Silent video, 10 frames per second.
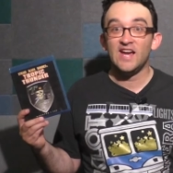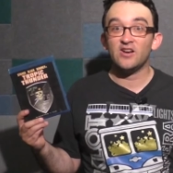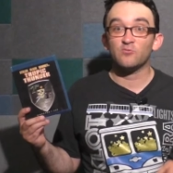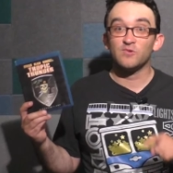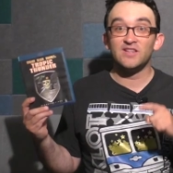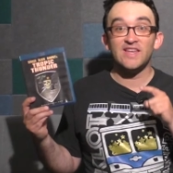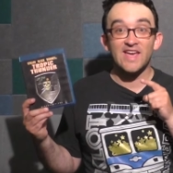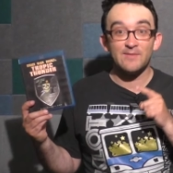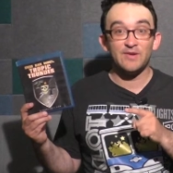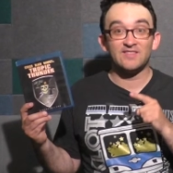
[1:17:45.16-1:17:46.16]
and a
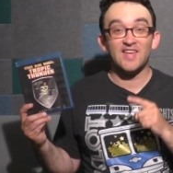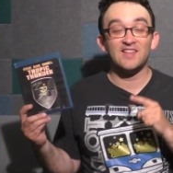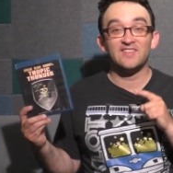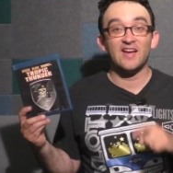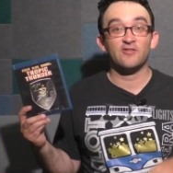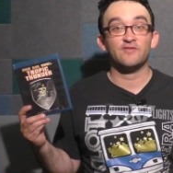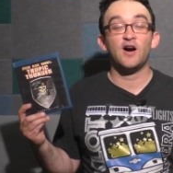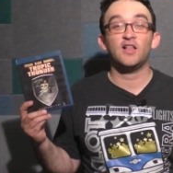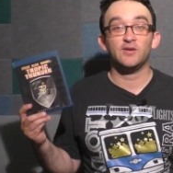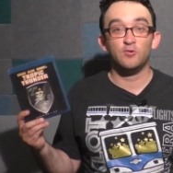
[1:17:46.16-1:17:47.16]
really epic takedown of
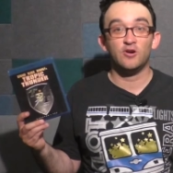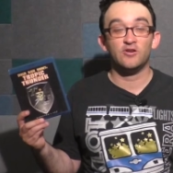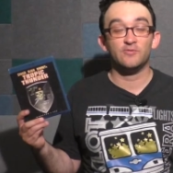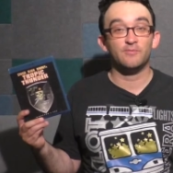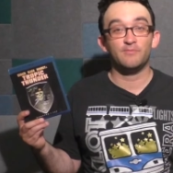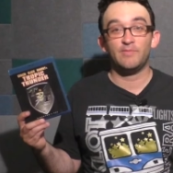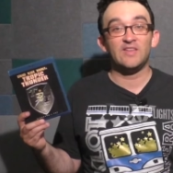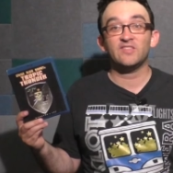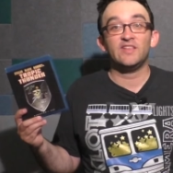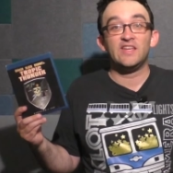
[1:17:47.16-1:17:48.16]
Hollywood
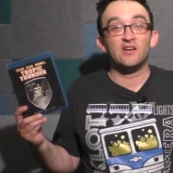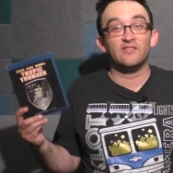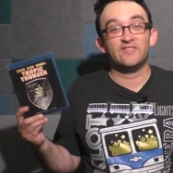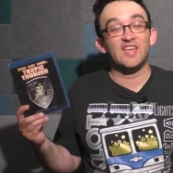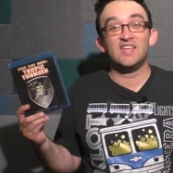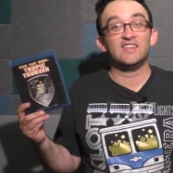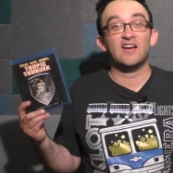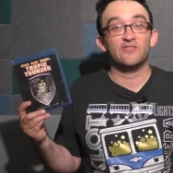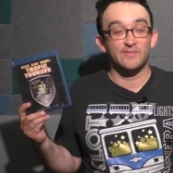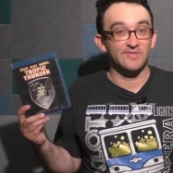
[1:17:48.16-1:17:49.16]
basically taking
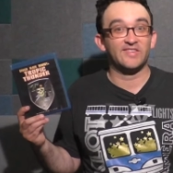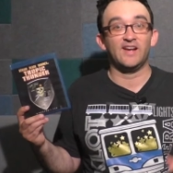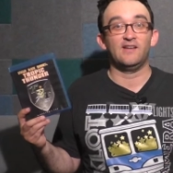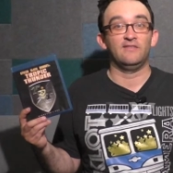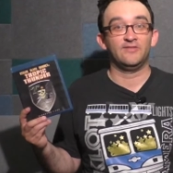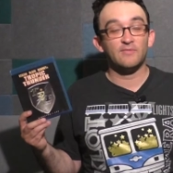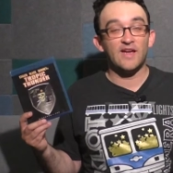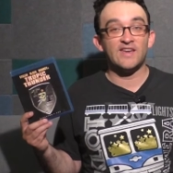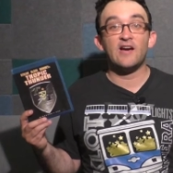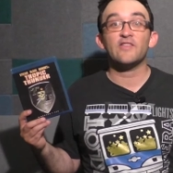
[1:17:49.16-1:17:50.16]
down themselves.
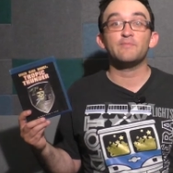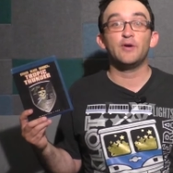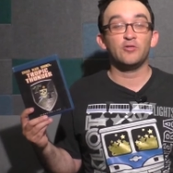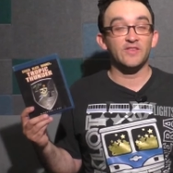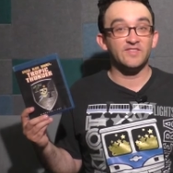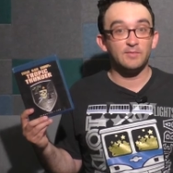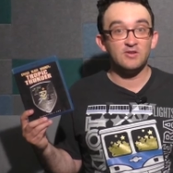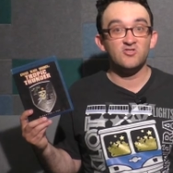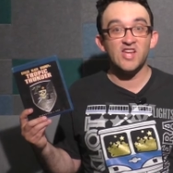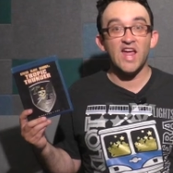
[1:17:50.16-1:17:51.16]
And now that both the
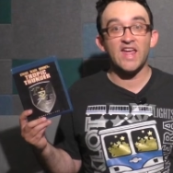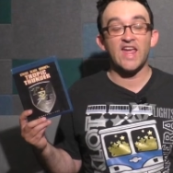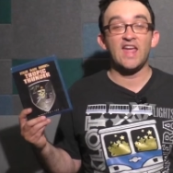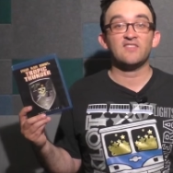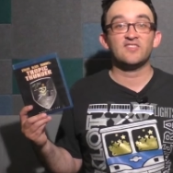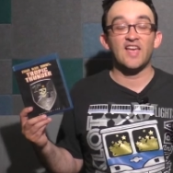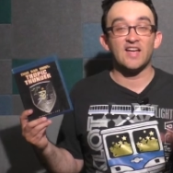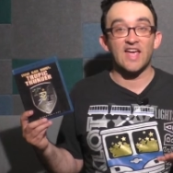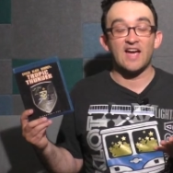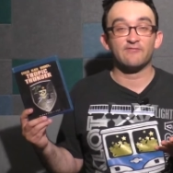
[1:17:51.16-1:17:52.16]
W G A and
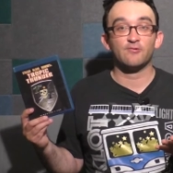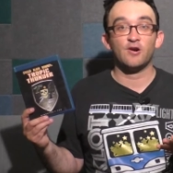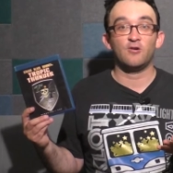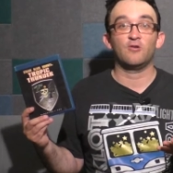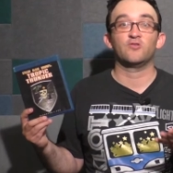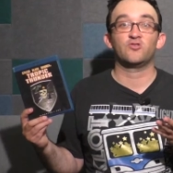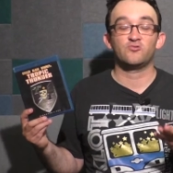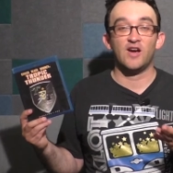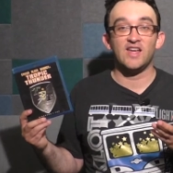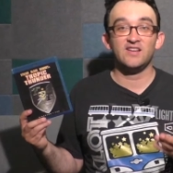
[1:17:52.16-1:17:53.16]
SAG-AFTRA are on
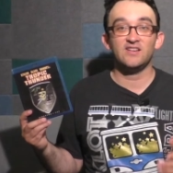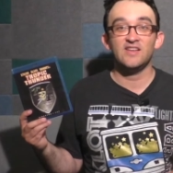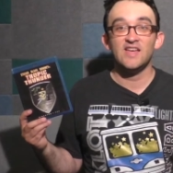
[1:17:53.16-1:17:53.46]
strike,